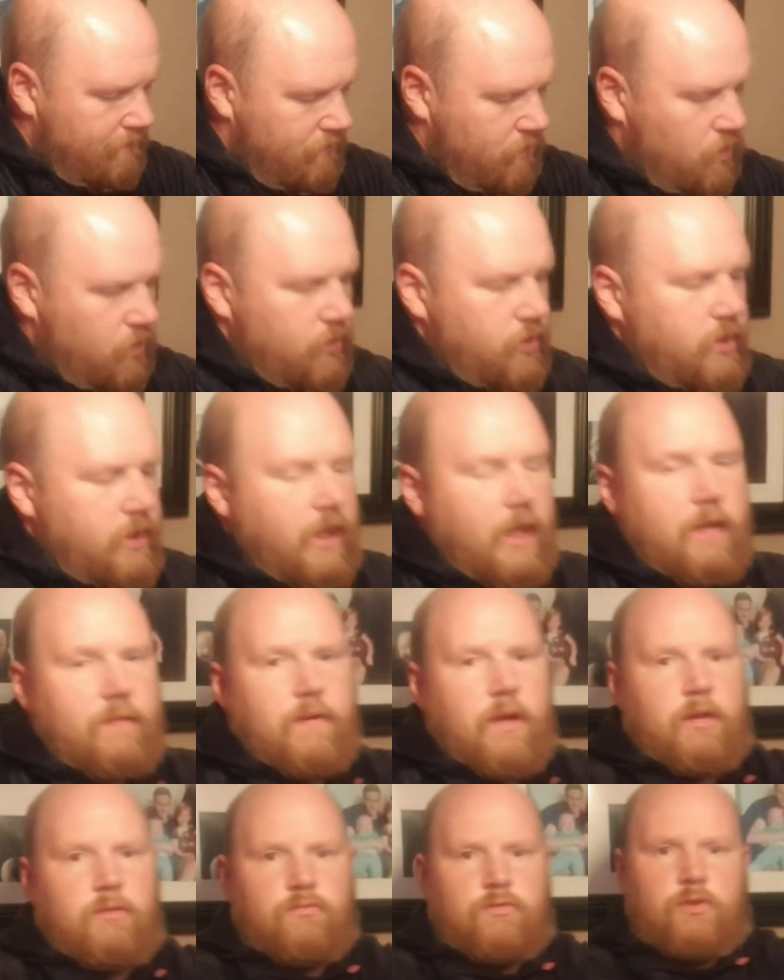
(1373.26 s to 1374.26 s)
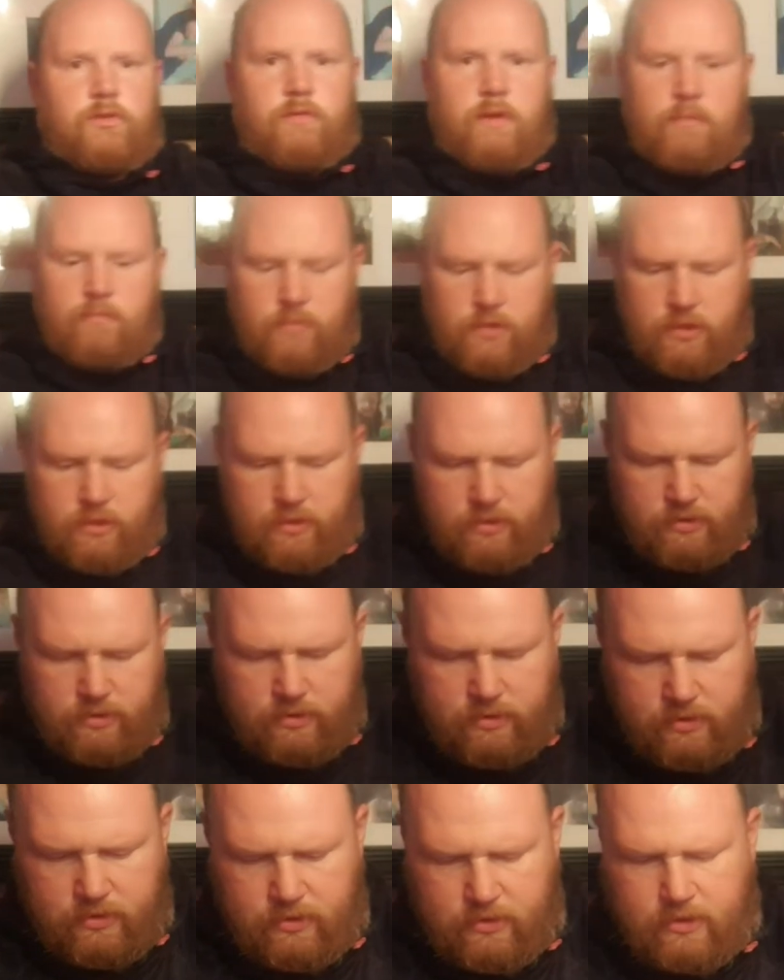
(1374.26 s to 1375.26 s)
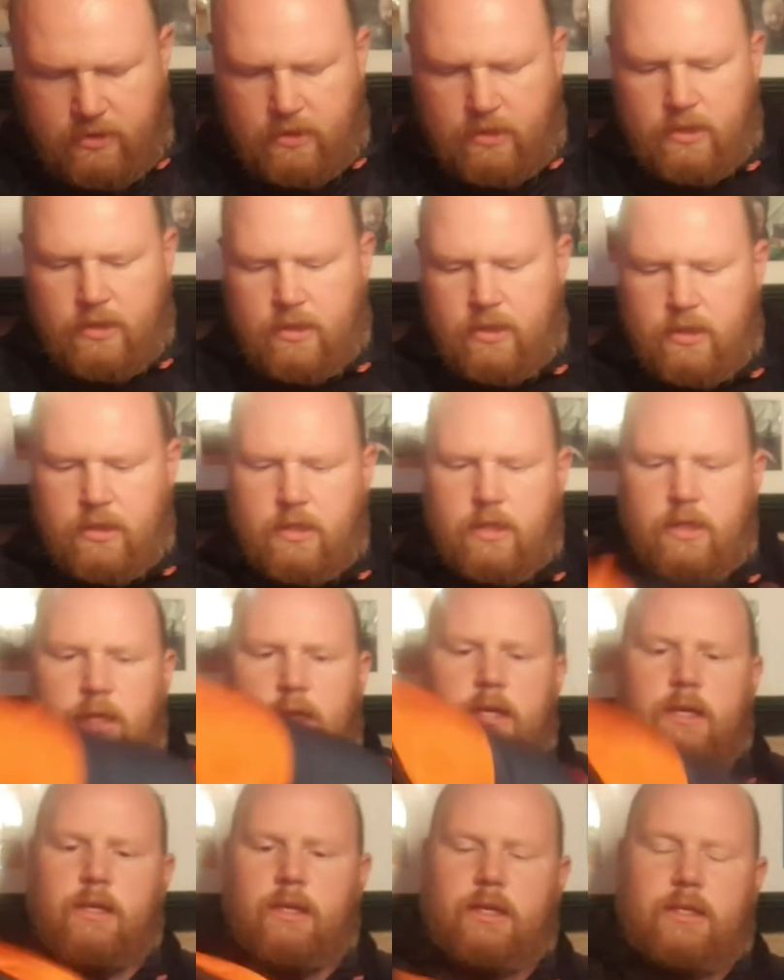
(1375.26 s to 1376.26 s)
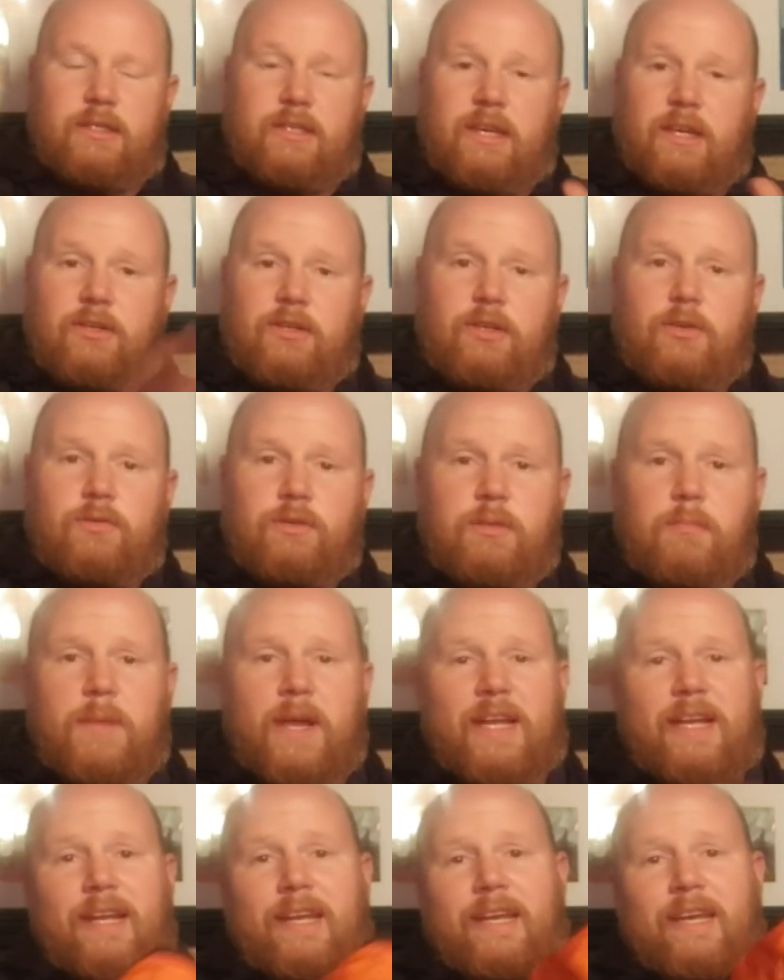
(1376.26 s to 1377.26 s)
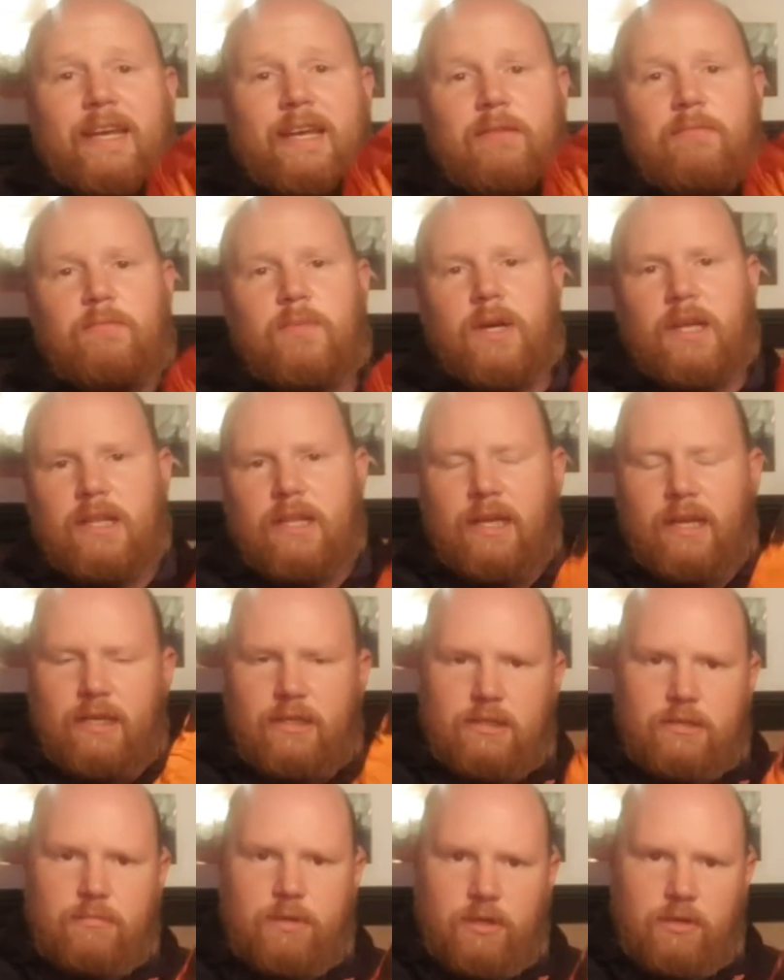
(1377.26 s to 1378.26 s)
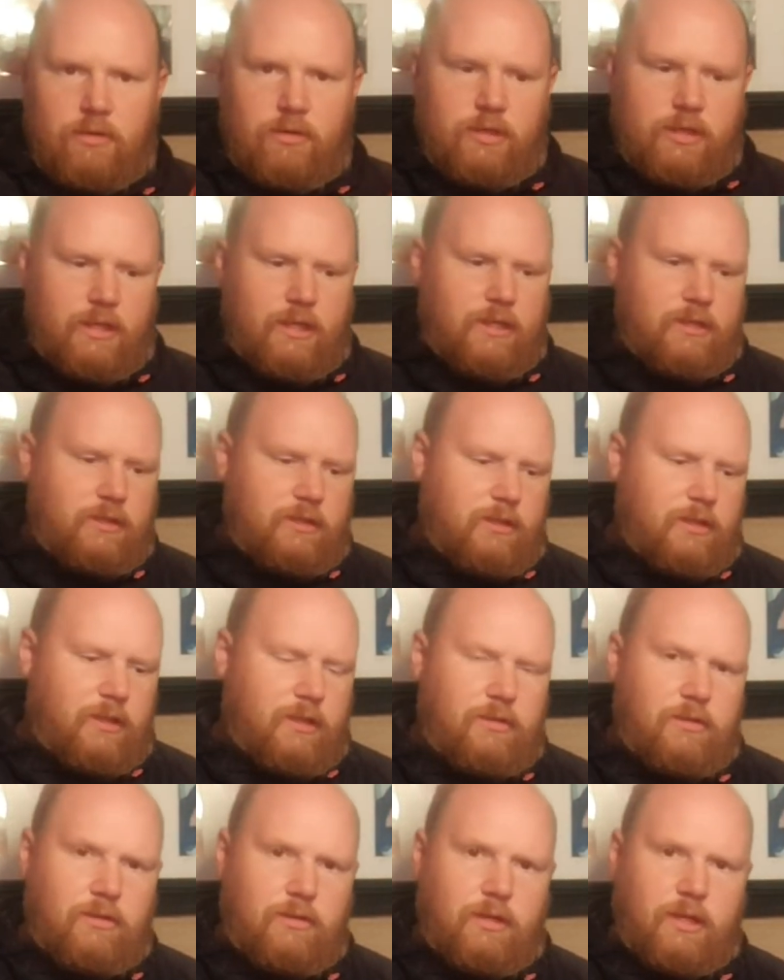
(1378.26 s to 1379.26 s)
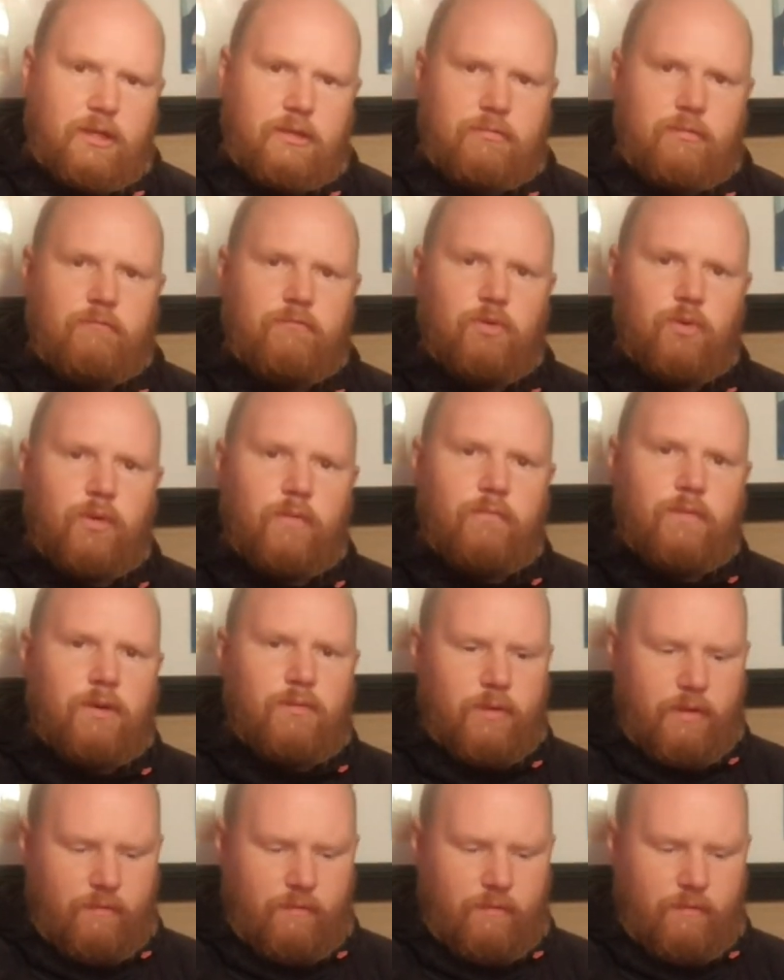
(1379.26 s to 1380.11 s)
just shy of 800 grams. Like I said, I can lose the bag again, but I like to be organised. I don't like to be rooting around